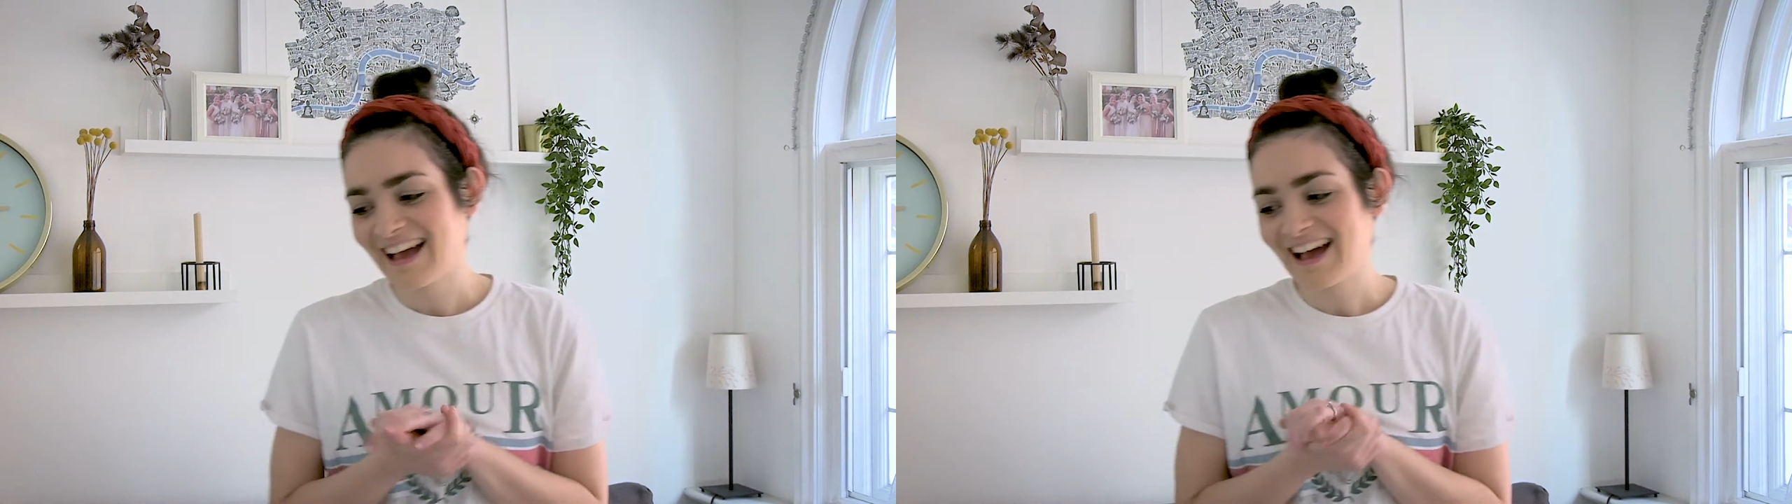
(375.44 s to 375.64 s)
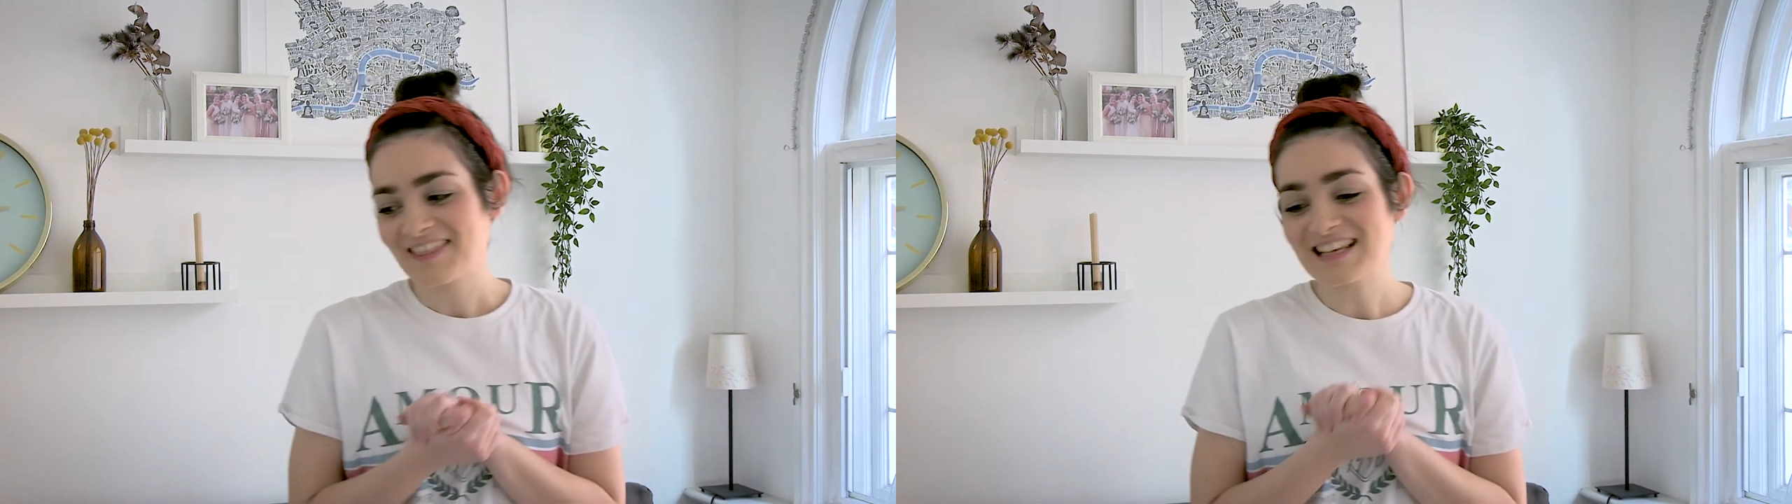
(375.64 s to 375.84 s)

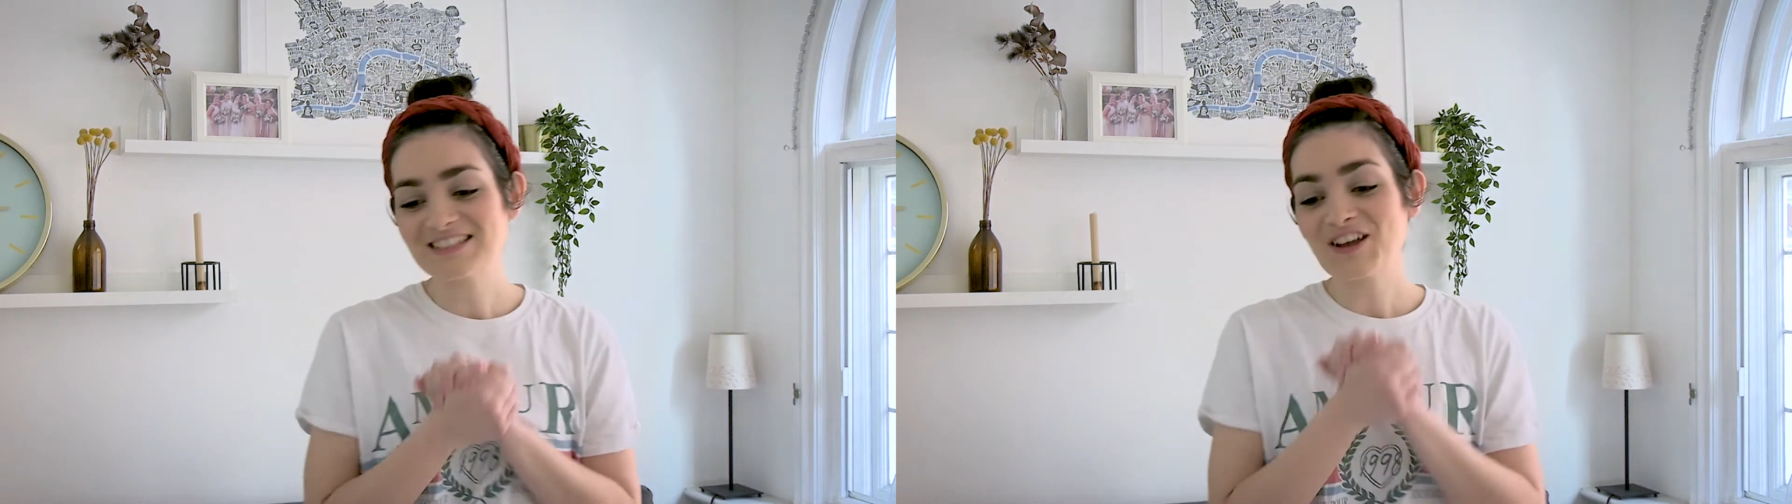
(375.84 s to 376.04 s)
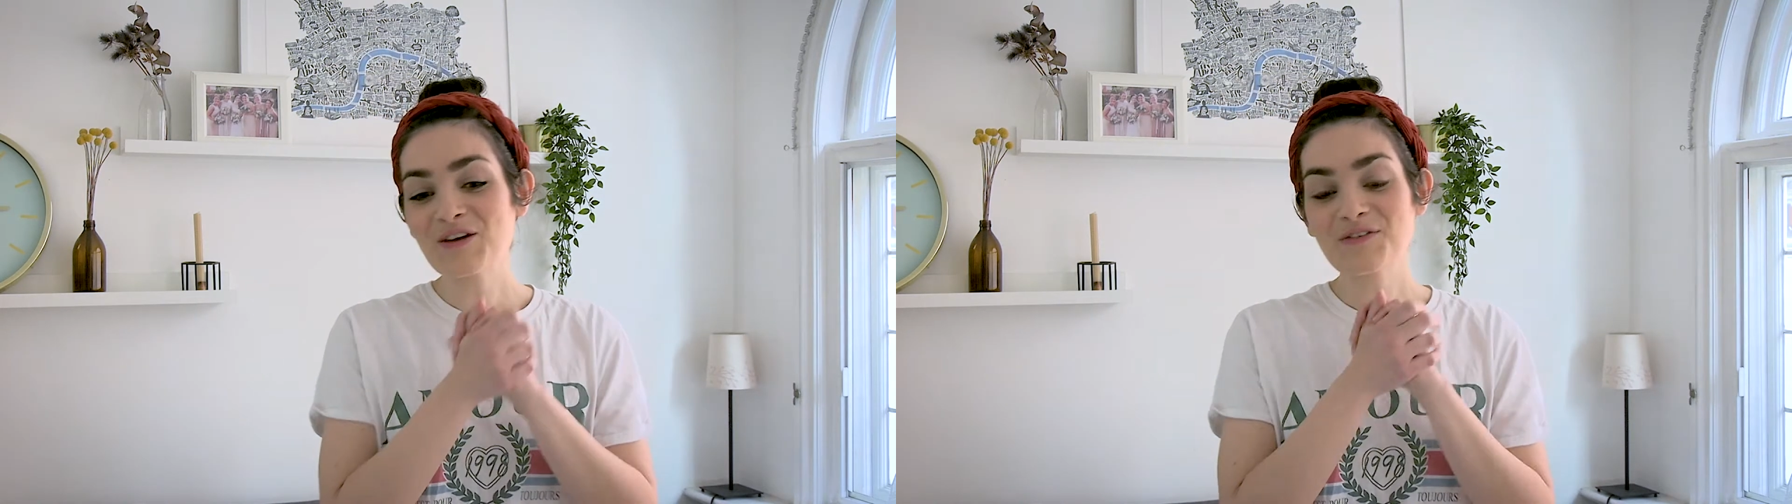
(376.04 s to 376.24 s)
There's
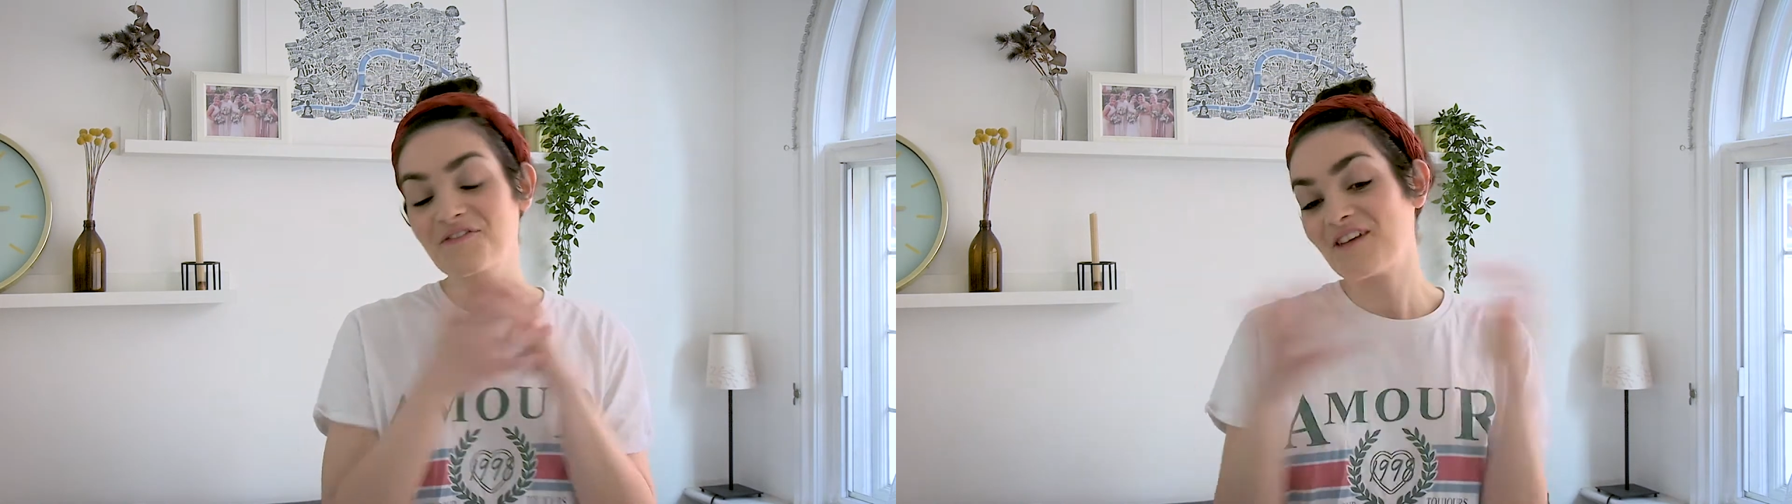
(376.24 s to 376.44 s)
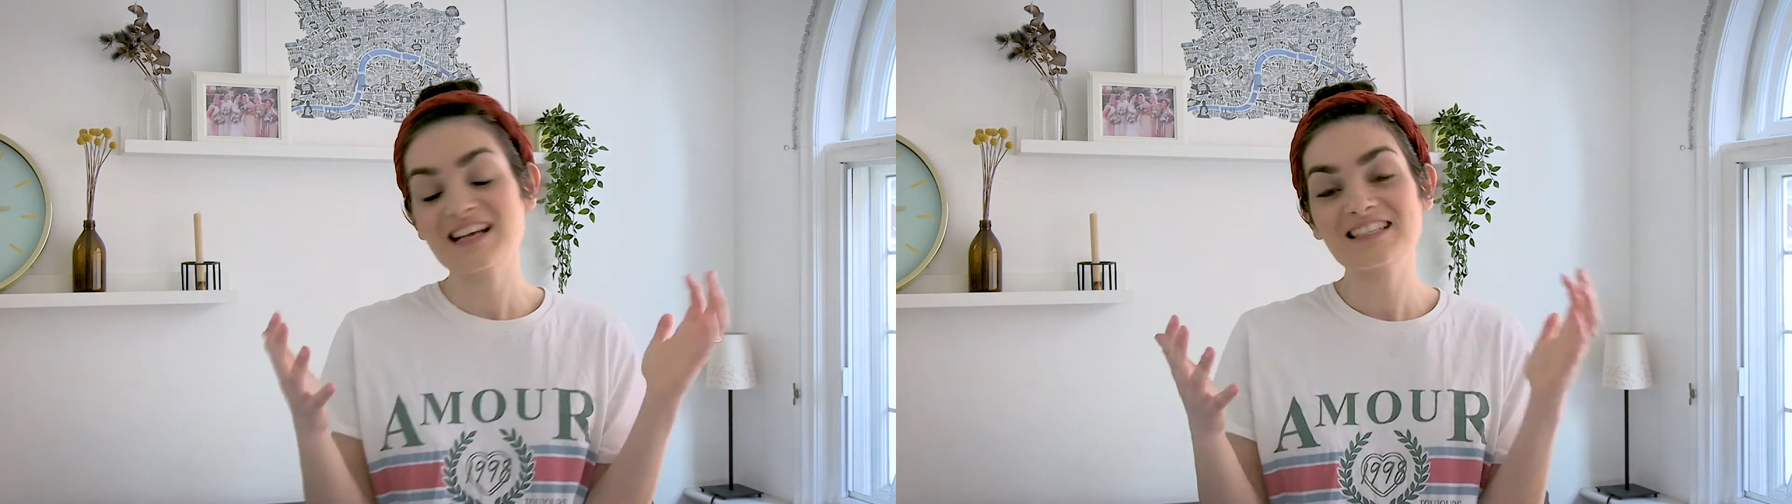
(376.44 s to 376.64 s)
no
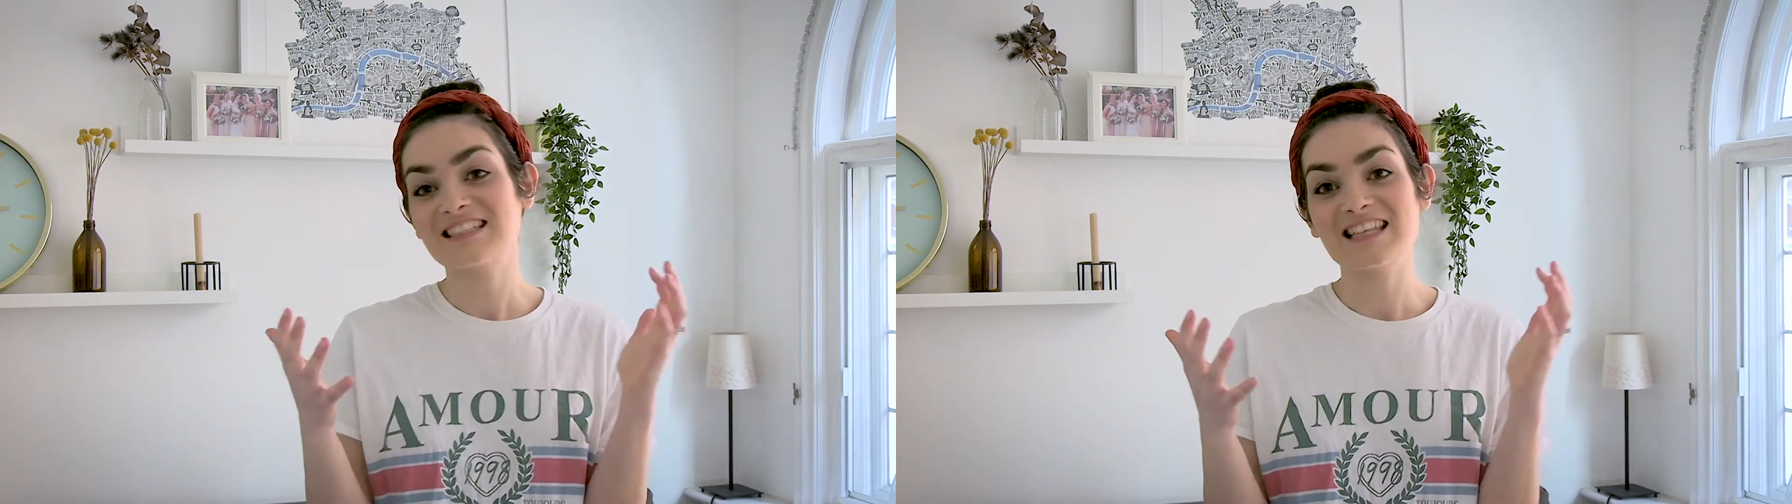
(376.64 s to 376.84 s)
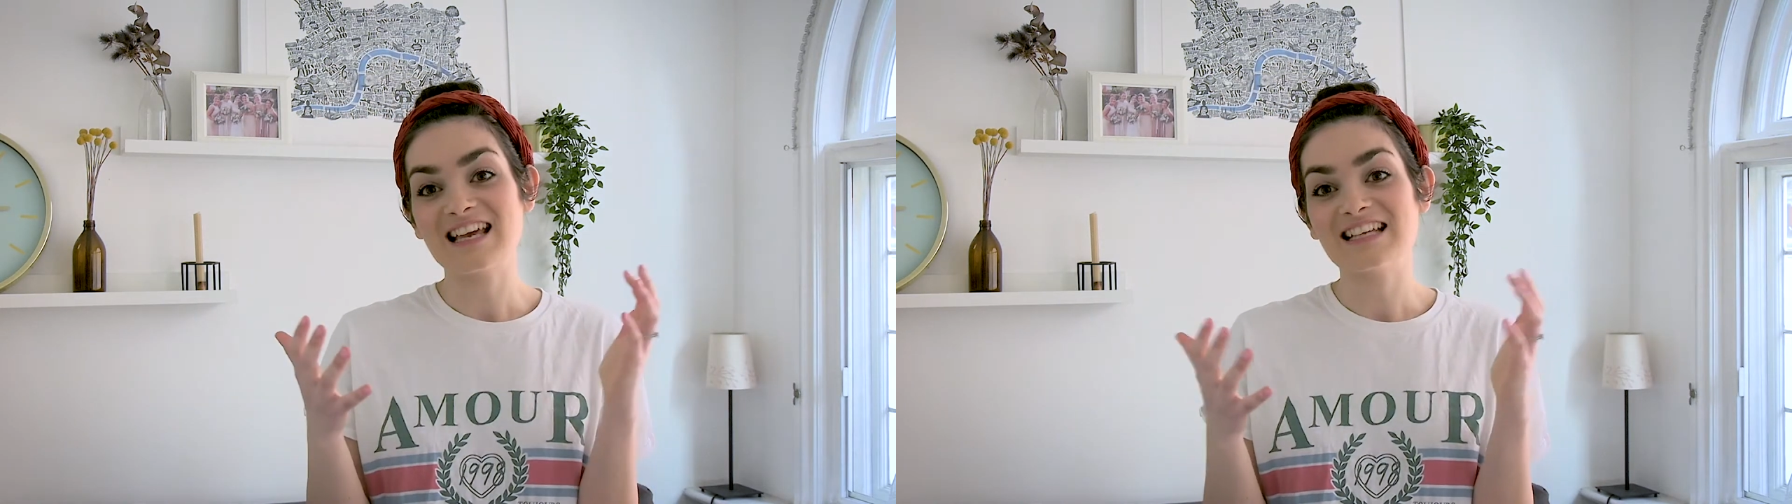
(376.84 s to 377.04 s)
fix
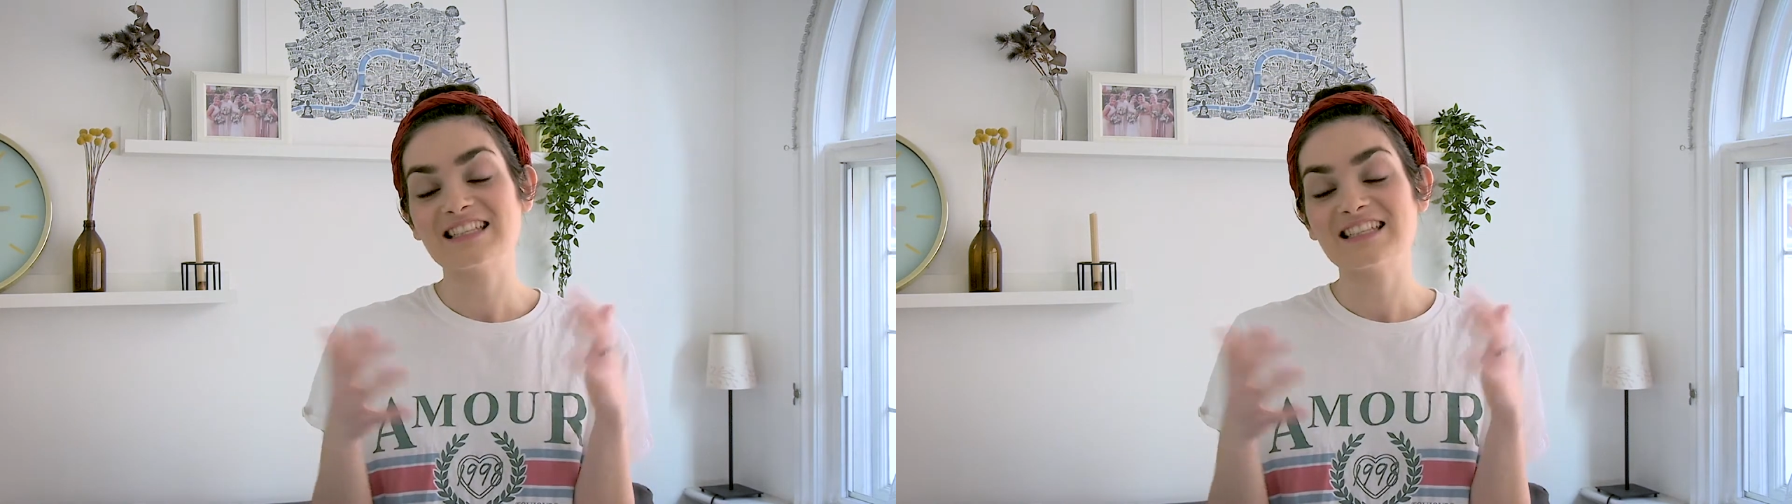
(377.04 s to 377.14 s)
to this.